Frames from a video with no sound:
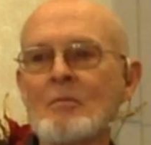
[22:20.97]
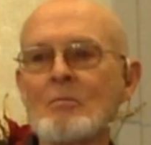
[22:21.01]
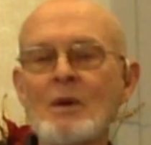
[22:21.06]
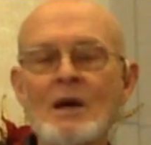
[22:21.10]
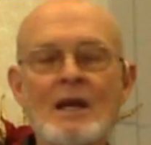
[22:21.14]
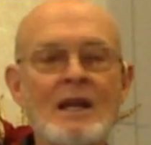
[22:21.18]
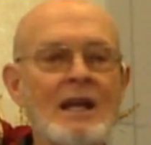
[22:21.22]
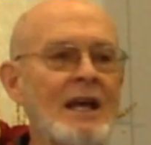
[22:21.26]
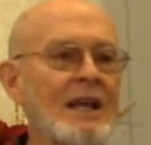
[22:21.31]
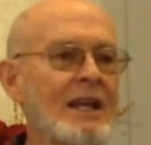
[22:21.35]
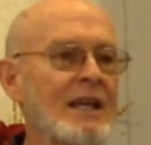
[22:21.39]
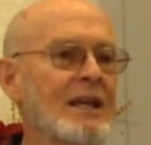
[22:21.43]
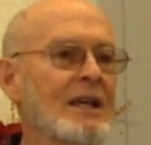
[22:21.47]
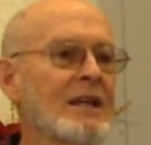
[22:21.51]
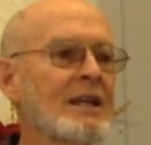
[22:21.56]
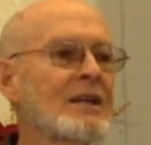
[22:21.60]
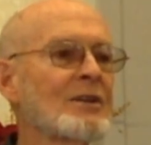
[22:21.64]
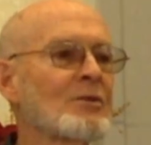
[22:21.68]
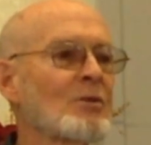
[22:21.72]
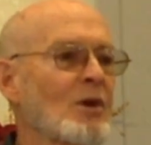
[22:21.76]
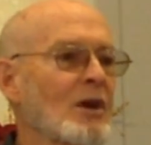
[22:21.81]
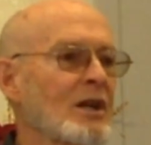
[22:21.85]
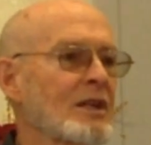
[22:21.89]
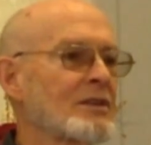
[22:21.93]
But at
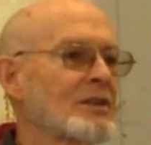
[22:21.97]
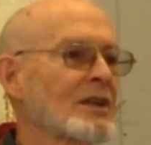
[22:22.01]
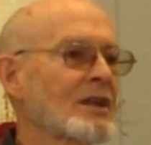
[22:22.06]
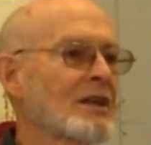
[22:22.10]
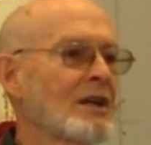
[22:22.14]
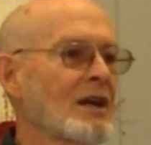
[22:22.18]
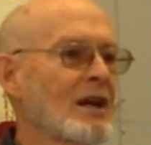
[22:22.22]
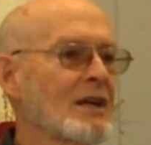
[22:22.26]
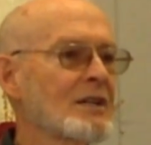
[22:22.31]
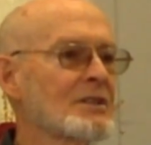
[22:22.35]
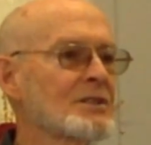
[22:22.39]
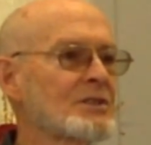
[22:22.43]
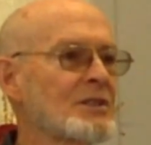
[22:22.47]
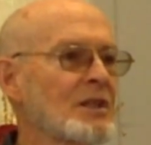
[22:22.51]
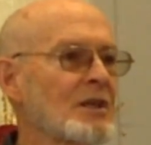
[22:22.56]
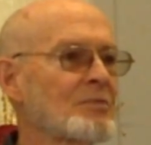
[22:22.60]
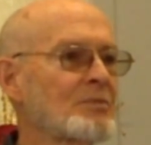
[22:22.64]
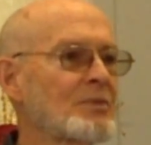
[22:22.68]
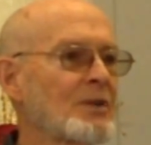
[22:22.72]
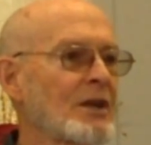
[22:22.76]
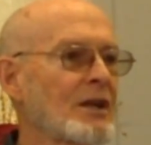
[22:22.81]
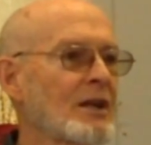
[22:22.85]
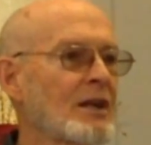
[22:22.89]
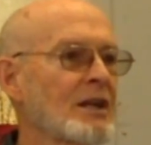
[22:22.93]
any rate, the
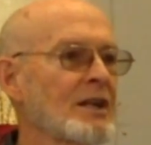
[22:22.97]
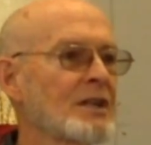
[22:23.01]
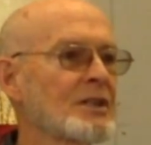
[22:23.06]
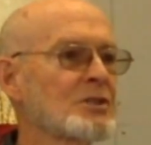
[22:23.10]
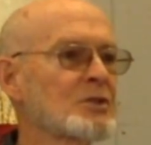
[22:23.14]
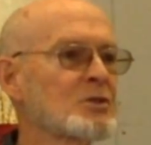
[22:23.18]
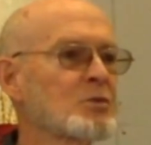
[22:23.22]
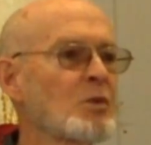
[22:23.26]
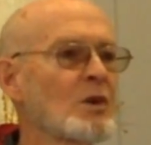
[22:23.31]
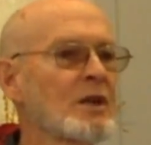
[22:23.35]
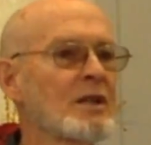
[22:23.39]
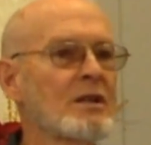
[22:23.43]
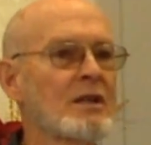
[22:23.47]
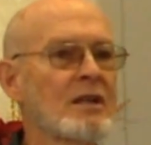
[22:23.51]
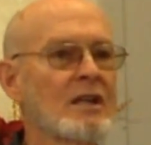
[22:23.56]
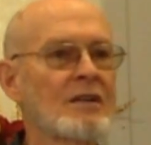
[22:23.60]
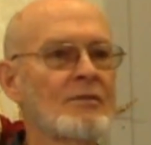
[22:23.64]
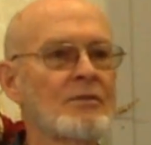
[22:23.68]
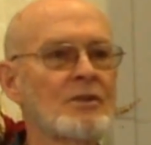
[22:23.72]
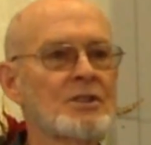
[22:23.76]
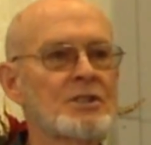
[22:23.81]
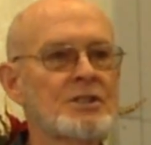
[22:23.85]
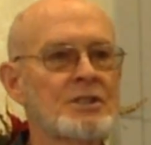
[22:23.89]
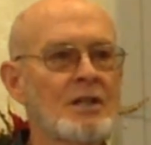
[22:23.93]
concept there is we
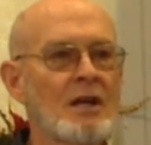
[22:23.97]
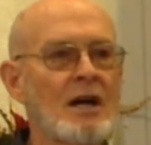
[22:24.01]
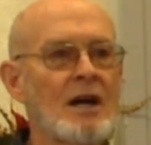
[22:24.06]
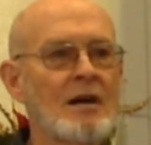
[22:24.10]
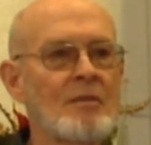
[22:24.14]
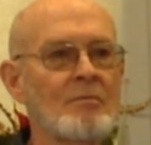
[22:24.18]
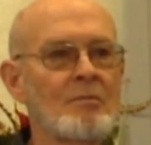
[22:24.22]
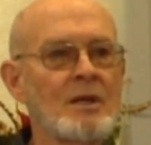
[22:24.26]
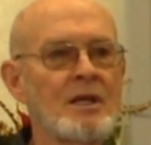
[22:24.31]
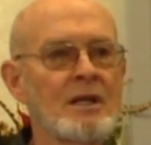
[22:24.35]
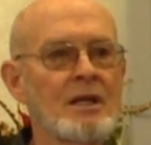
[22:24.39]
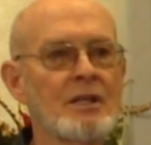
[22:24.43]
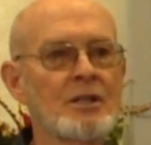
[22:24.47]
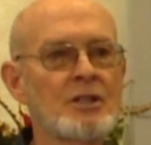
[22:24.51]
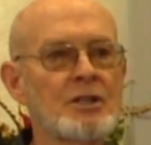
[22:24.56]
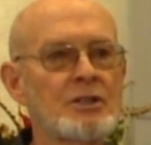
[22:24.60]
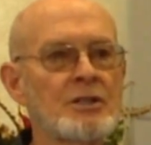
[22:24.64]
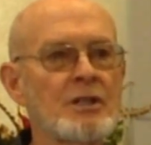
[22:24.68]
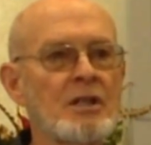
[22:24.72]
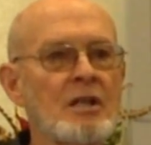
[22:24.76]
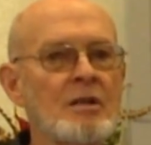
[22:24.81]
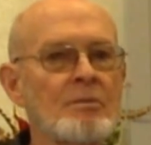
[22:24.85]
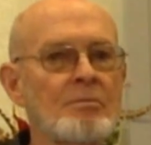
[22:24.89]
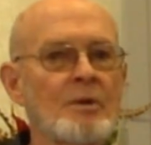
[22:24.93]
never stop being
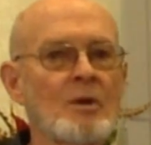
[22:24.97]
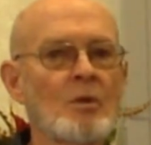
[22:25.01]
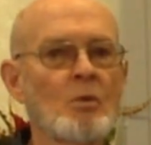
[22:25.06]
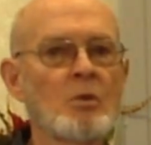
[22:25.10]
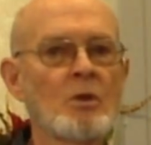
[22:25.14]
sheep.